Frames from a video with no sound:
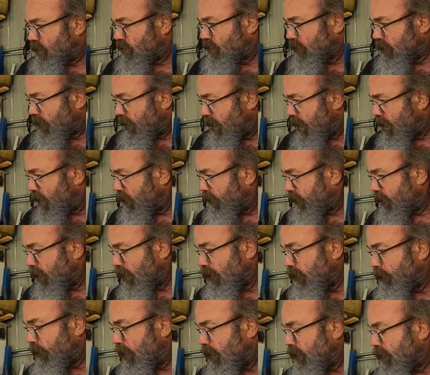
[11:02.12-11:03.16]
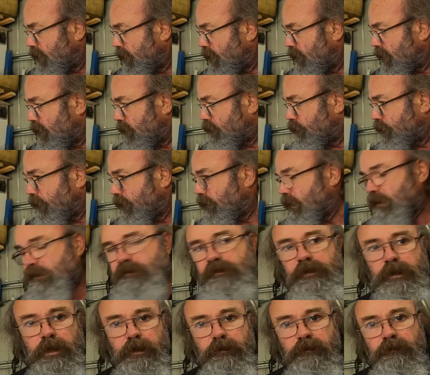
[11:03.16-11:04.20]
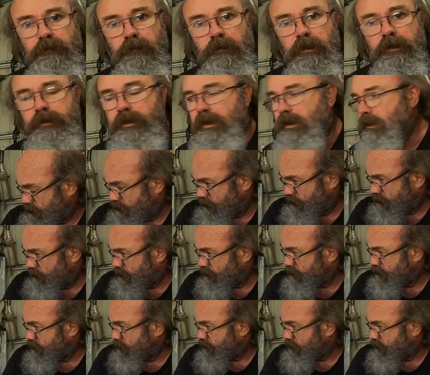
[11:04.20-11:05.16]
quite sure how I go about that yet, but that's another idea.